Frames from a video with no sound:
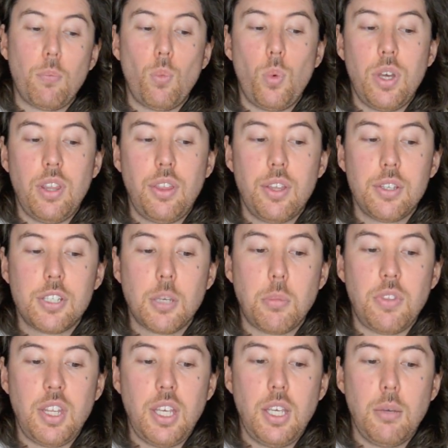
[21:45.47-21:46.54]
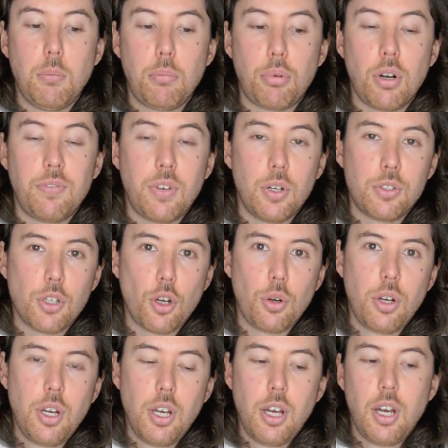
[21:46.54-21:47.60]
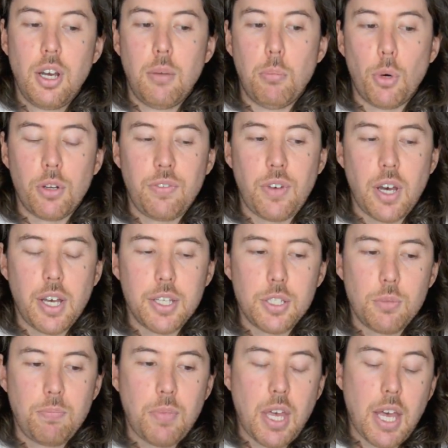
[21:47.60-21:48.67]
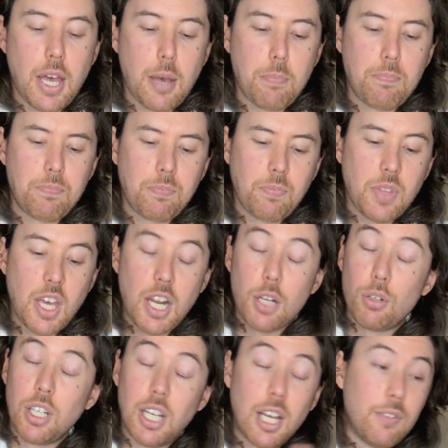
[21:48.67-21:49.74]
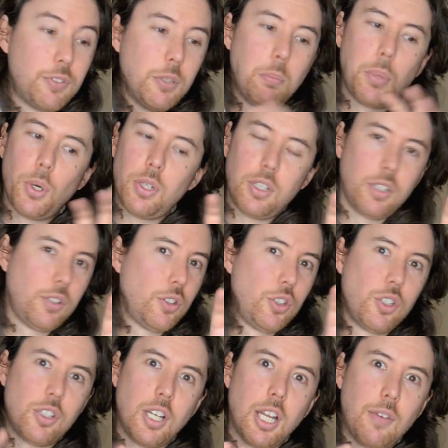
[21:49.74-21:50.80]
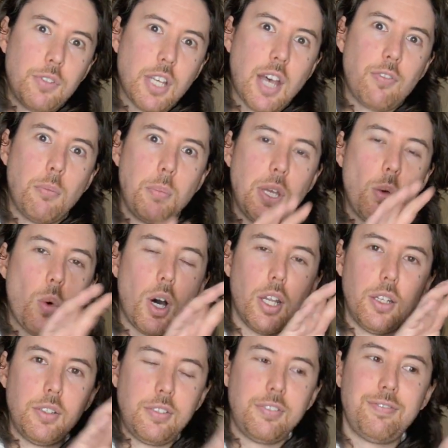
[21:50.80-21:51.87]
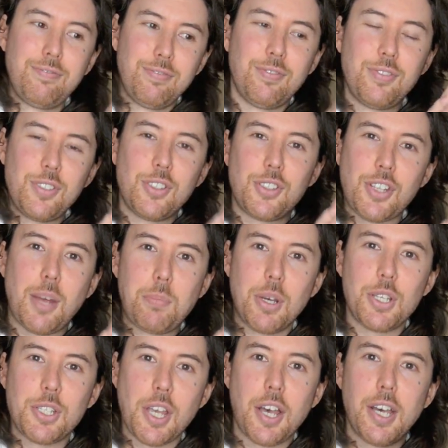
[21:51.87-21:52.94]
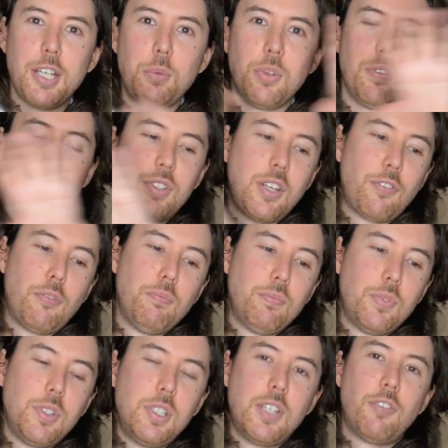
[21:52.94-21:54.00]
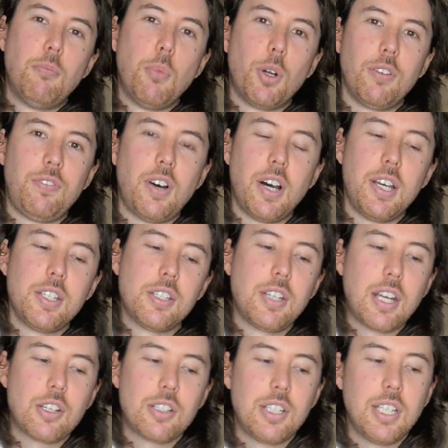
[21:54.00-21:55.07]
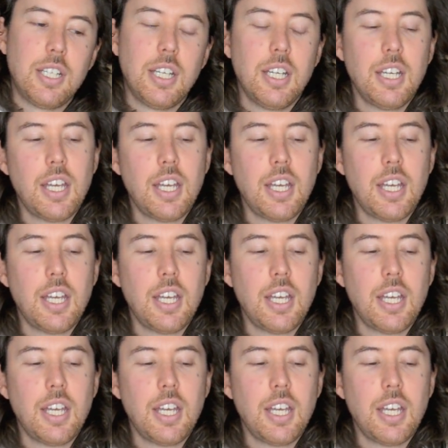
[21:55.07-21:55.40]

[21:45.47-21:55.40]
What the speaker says: with some of the Profoto modifiers. And I'd love to have a B1 side by side with different modifiers and actually